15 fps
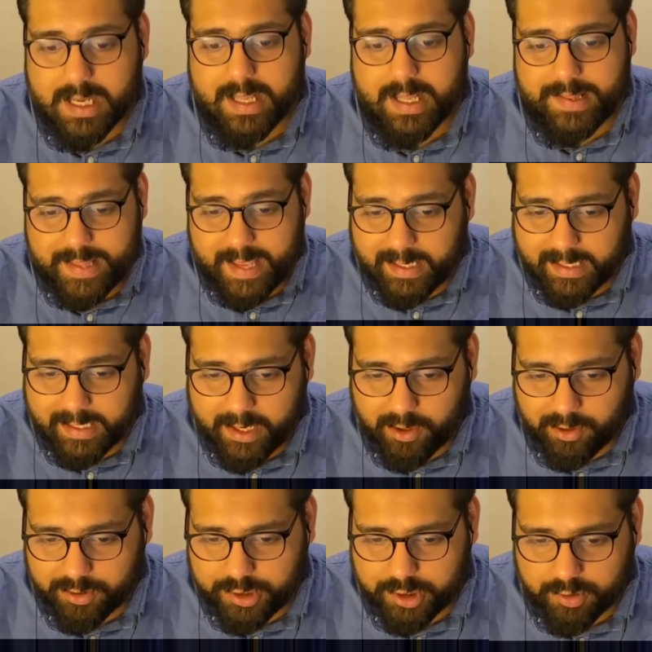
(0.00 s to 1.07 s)
They
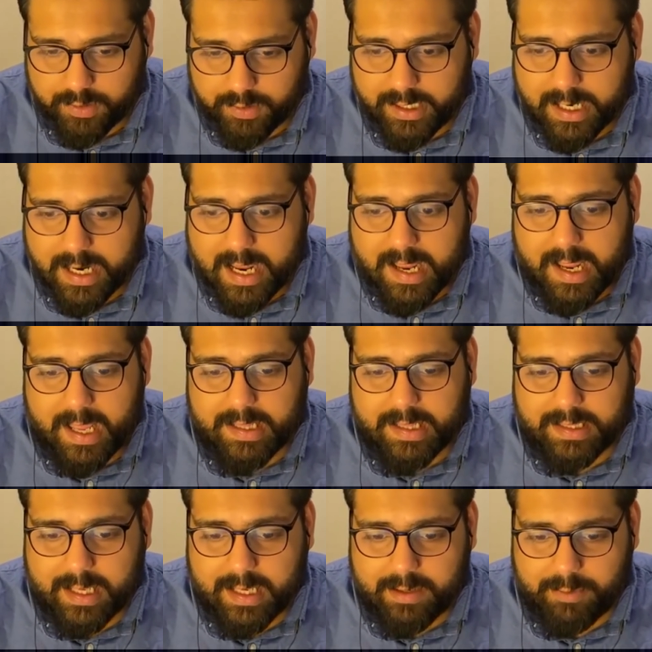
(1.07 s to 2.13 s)
cannot do it, and
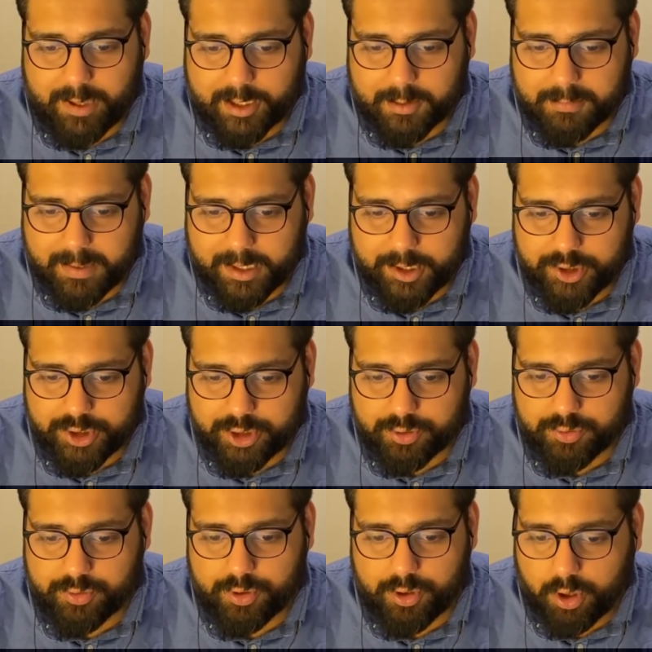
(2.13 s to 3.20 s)
they recommend you
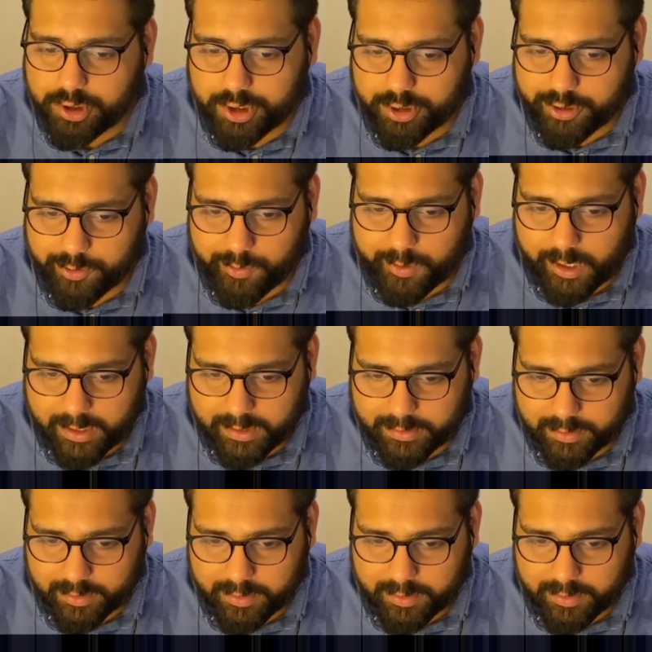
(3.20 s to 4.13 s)
not to do it either.